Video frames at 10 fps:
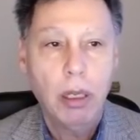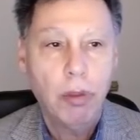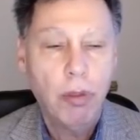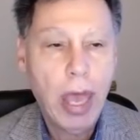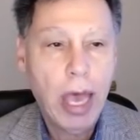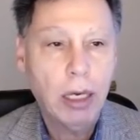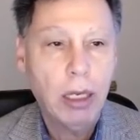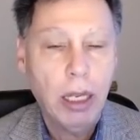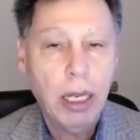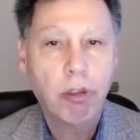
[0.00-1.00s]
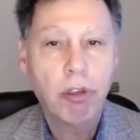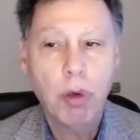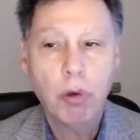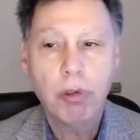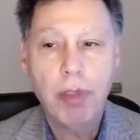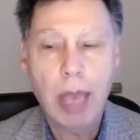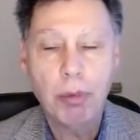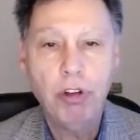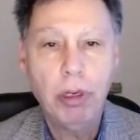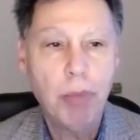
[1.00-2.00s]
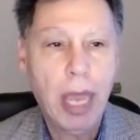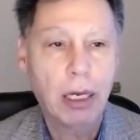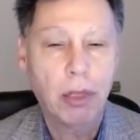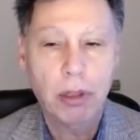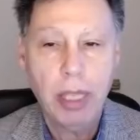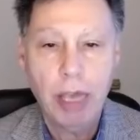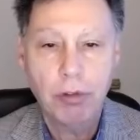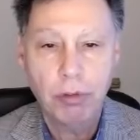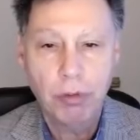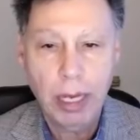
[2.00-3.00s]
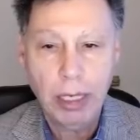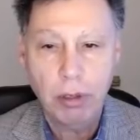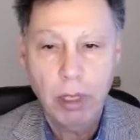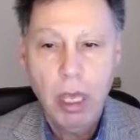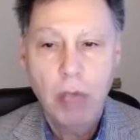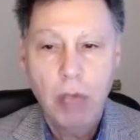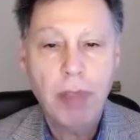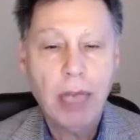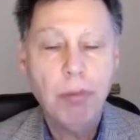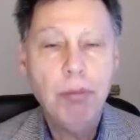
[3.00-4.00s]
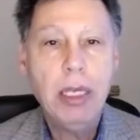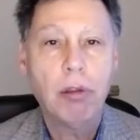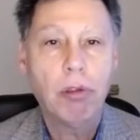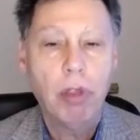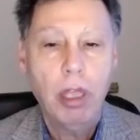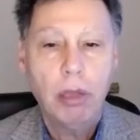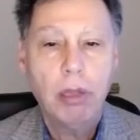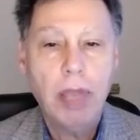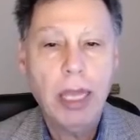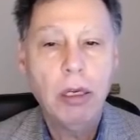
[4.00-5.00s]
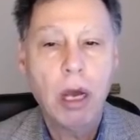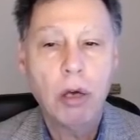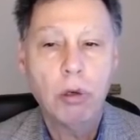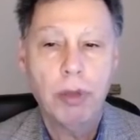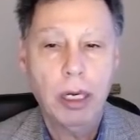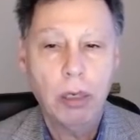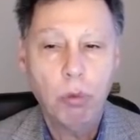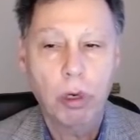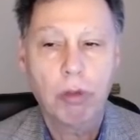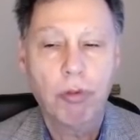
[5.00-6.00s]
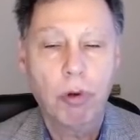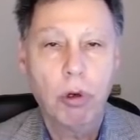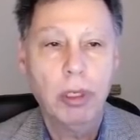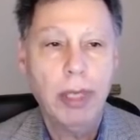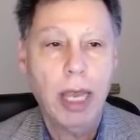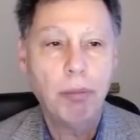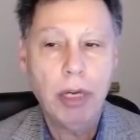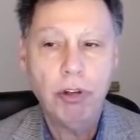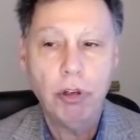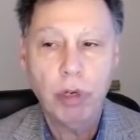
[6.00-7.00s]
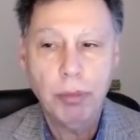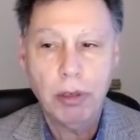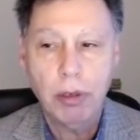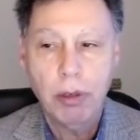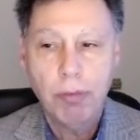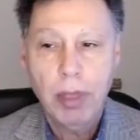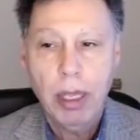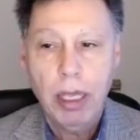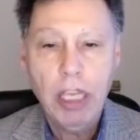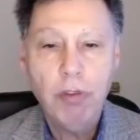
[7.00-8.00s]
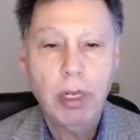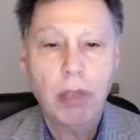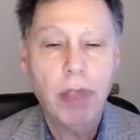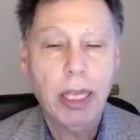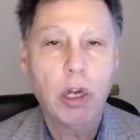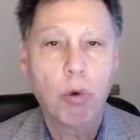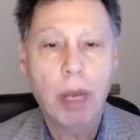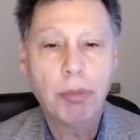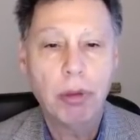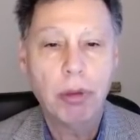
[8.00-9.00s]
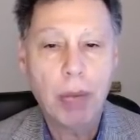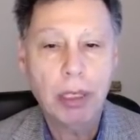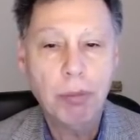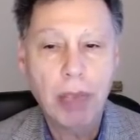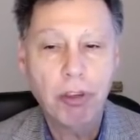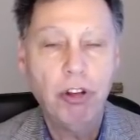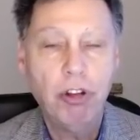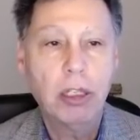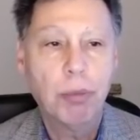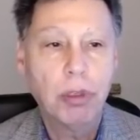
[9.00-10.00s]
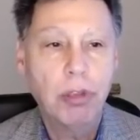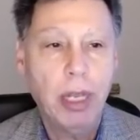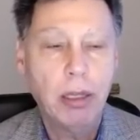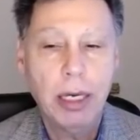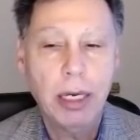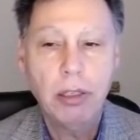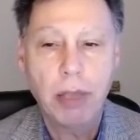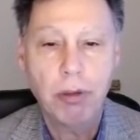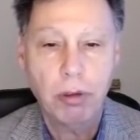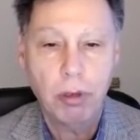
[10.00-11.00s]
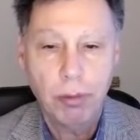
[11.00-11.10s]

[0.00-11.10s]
that it's the most damaging battle that they have to fight. So that means that they know that it works for early outpatient treatment, even as they corrupt the public messaging to pretend that it doesn't.